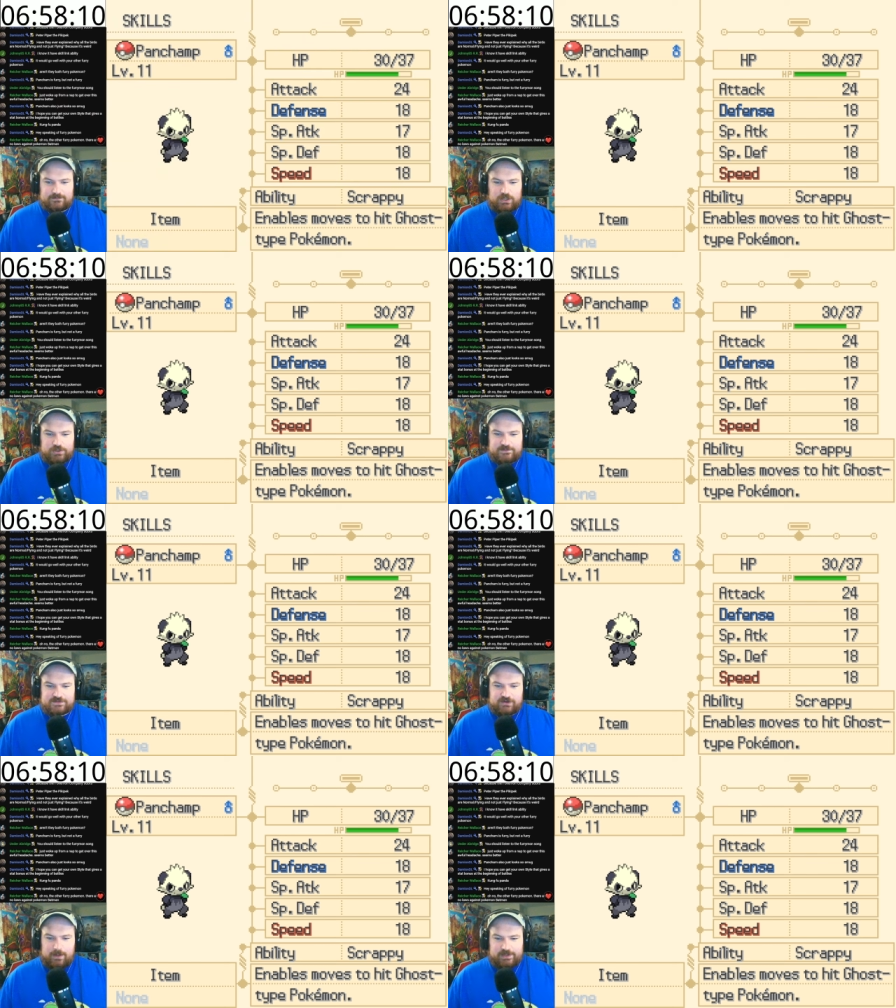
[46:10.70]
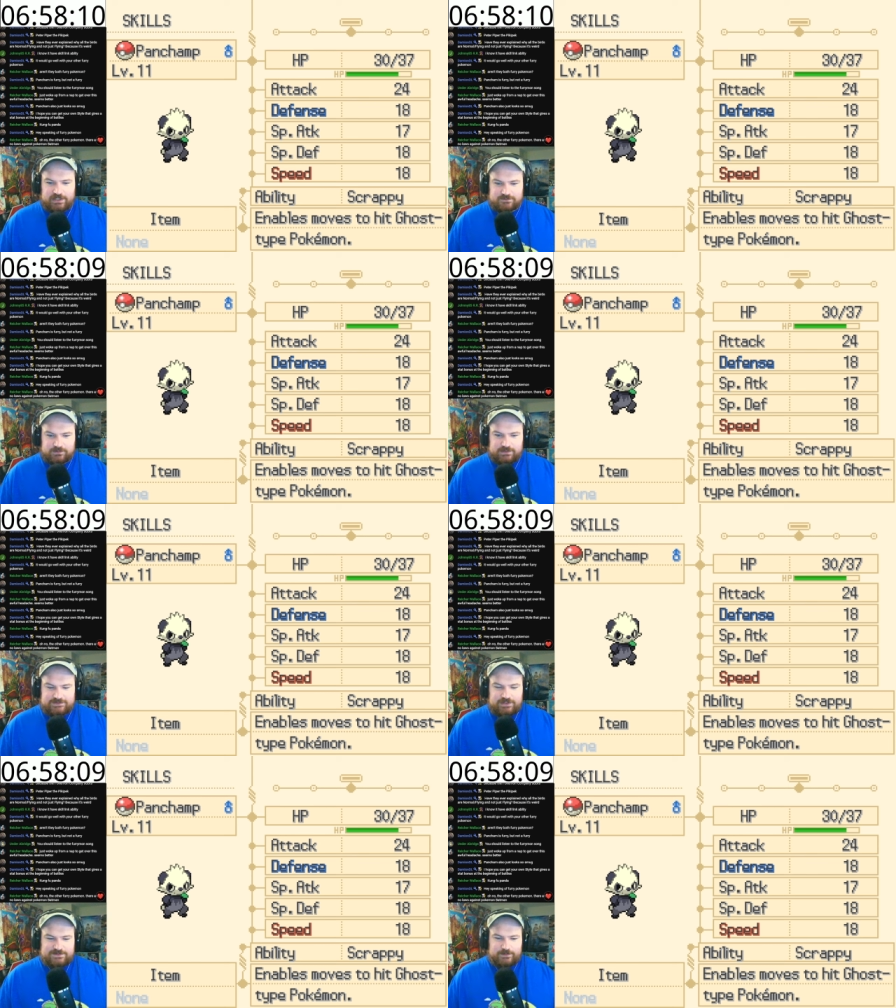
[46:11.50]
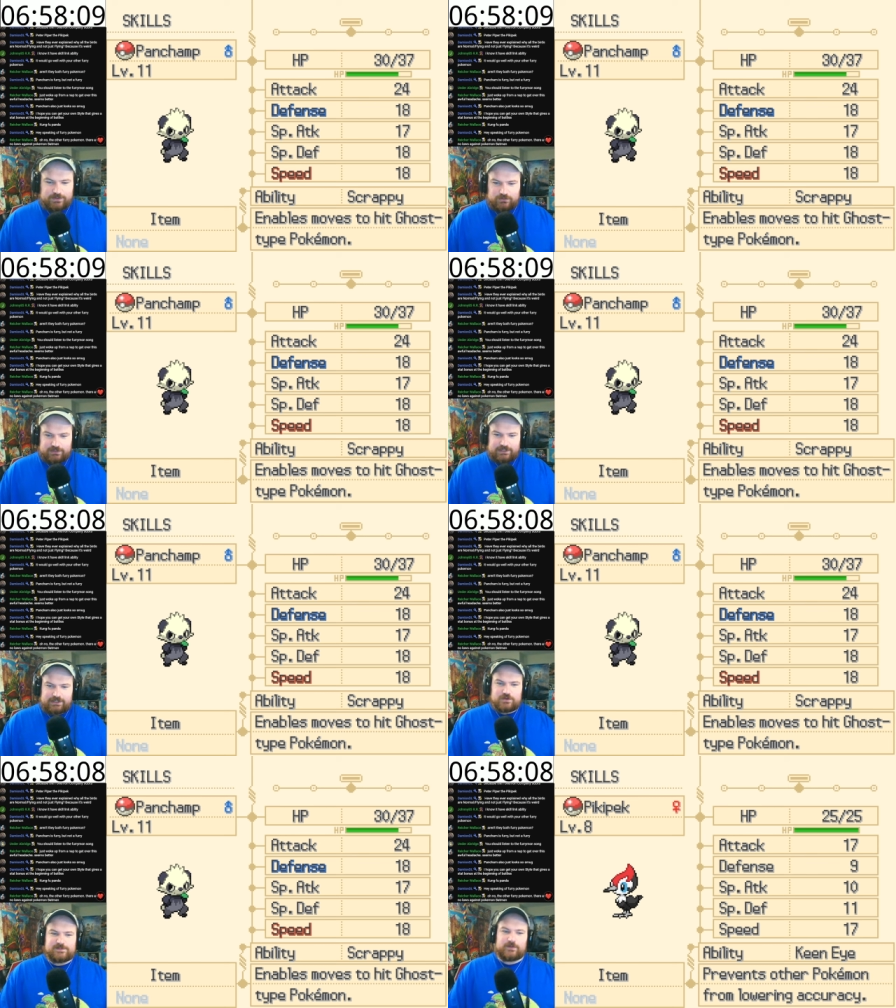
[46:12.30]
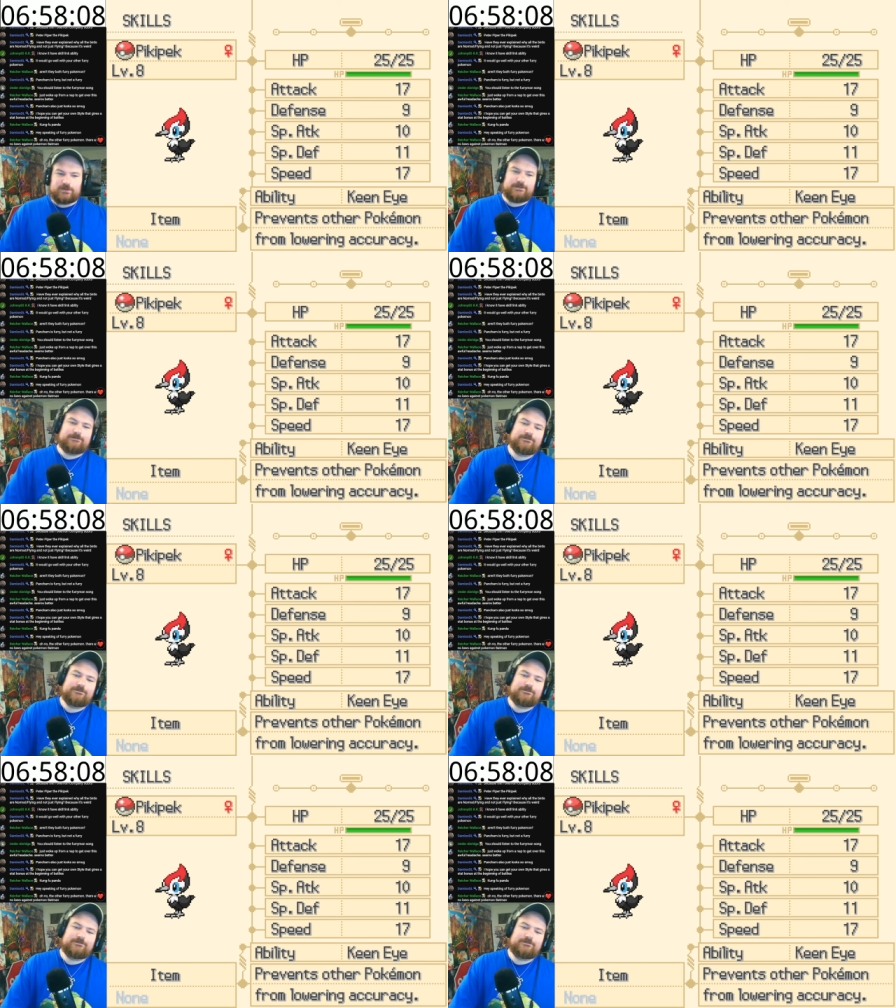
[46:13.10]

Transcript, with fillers: Well, you have Scrappy, I just realized. Oh, that's pretty cool. Here goes Pokemon.